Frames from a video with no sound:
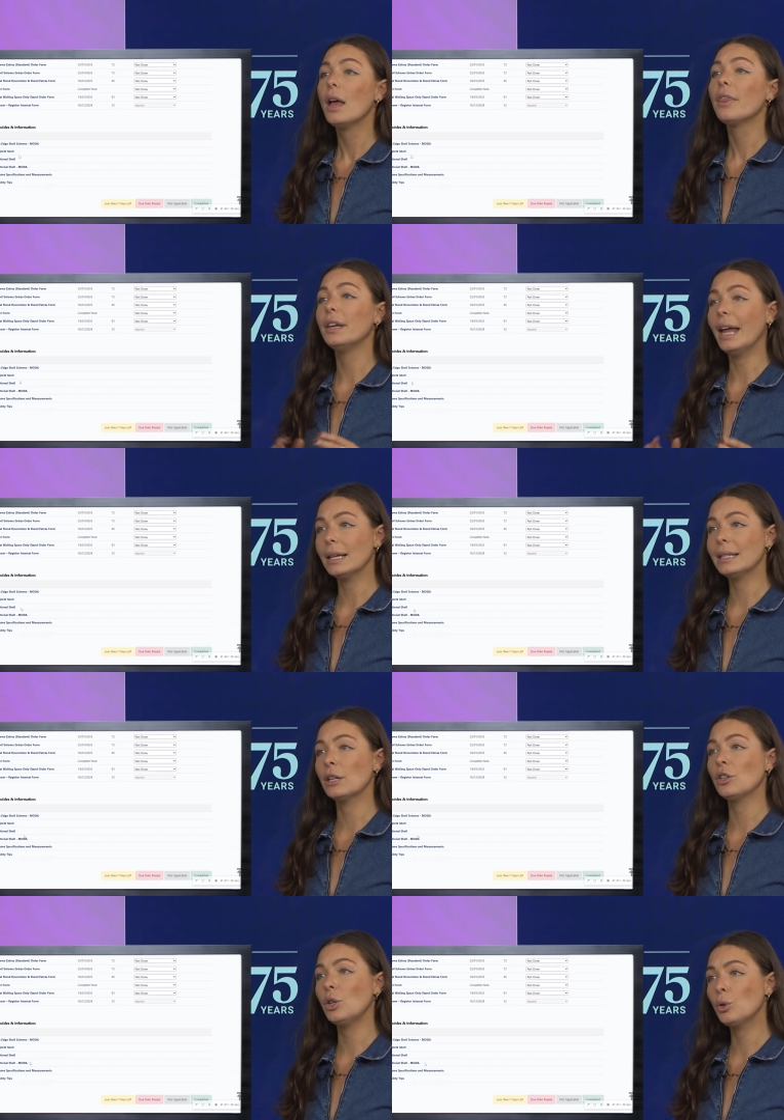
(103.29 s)
The next
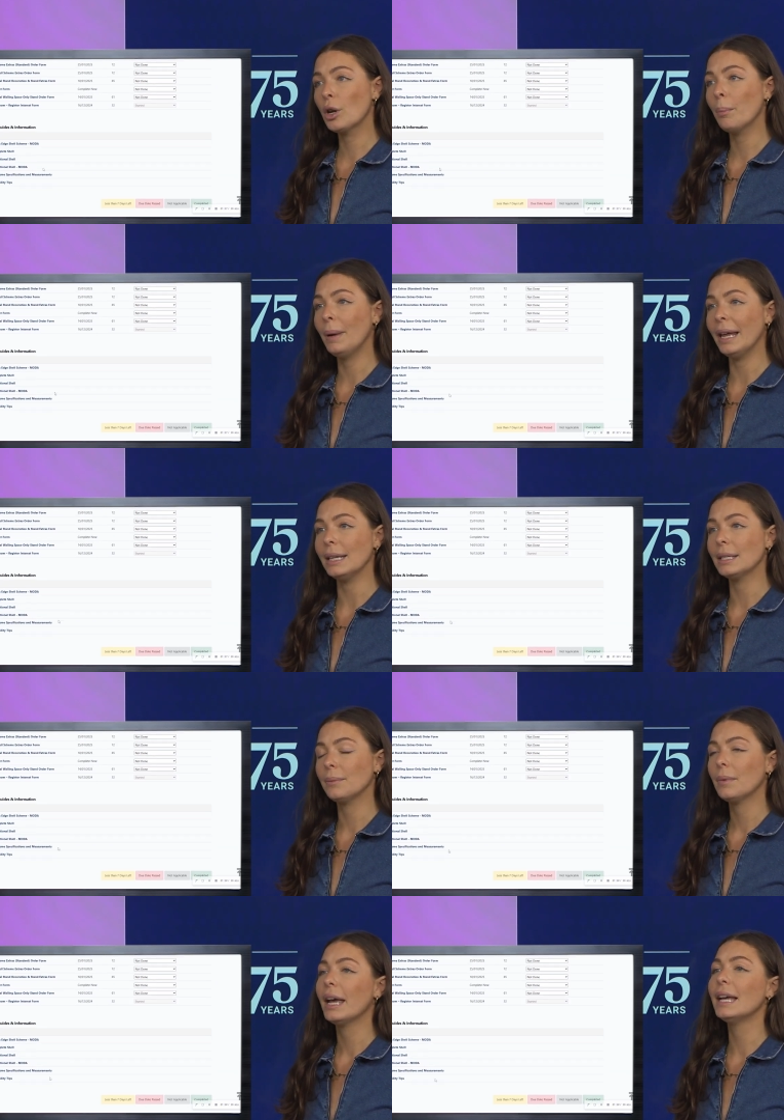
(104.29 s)
section you should complete
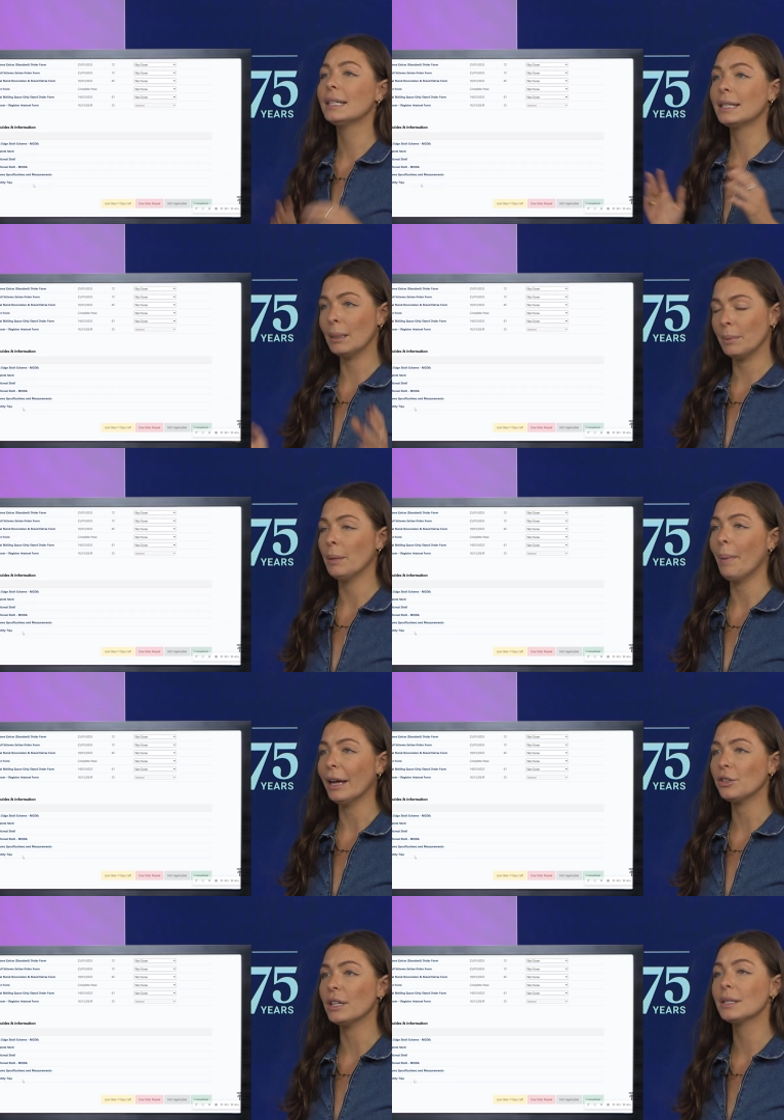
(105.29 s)
is Exhibitor
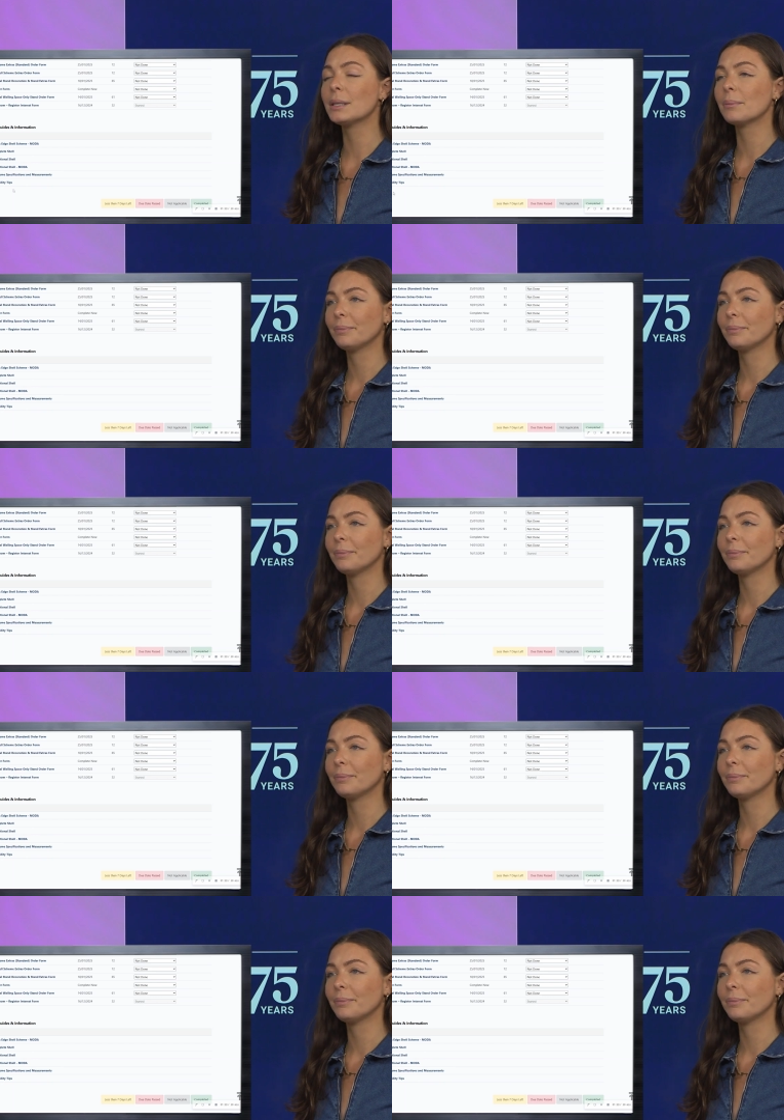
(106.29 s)
badges.